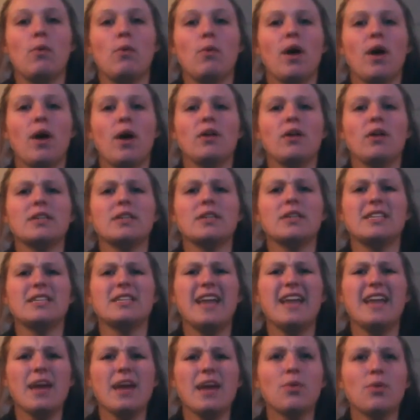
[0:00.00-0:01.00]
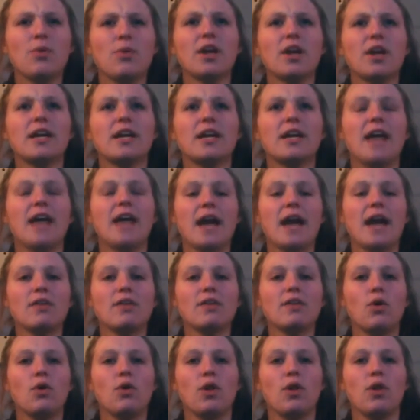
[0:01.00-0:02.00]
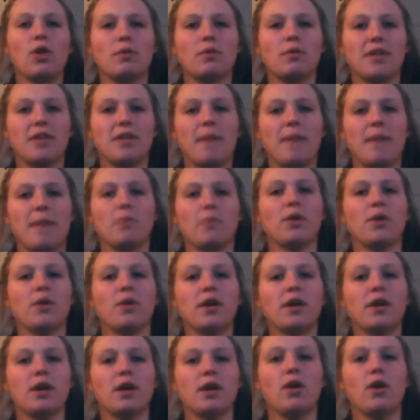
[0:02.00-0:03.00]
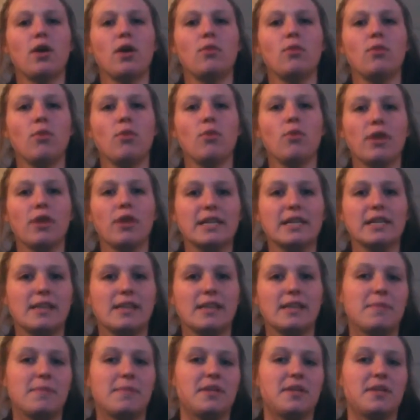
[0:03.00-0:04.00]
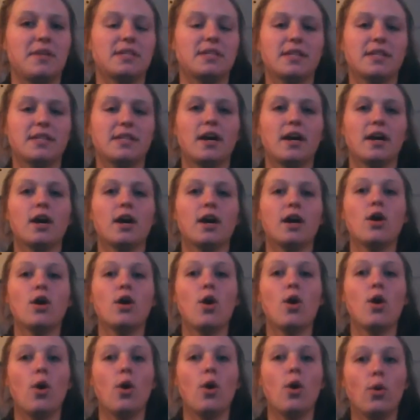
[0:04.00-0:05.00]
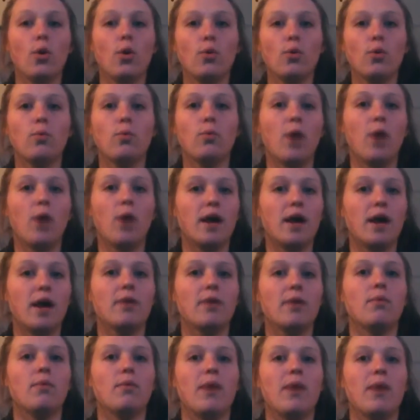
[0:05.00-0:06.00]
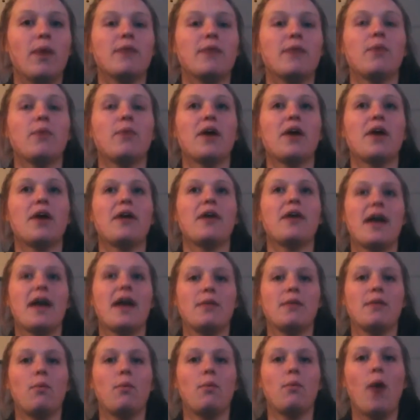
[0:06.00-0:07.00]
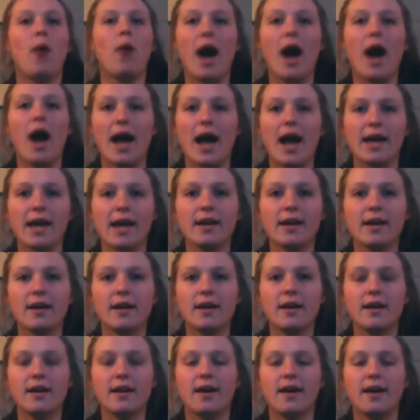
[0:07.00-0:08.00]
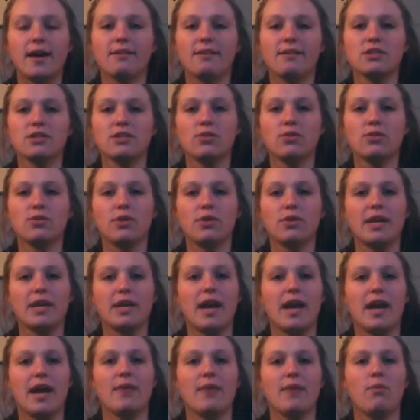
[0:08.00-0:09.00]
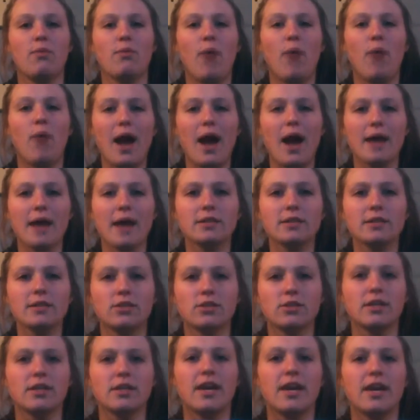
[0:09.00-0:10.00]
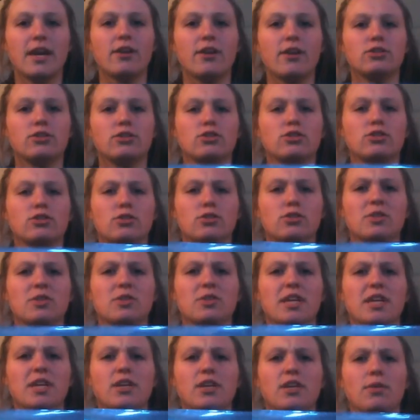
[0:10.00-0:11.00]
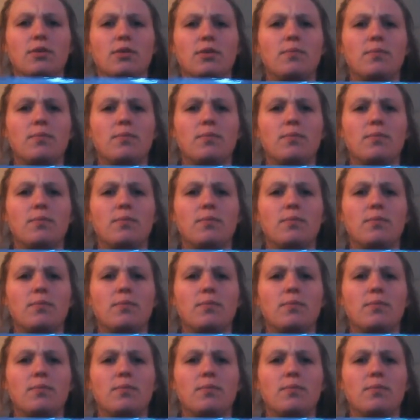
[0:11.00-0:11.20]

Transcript: Well, today we're going to kind of go along with that, but we're going to go more in depth into the who, what, when, where, and why of a story and why certain characters do what they do.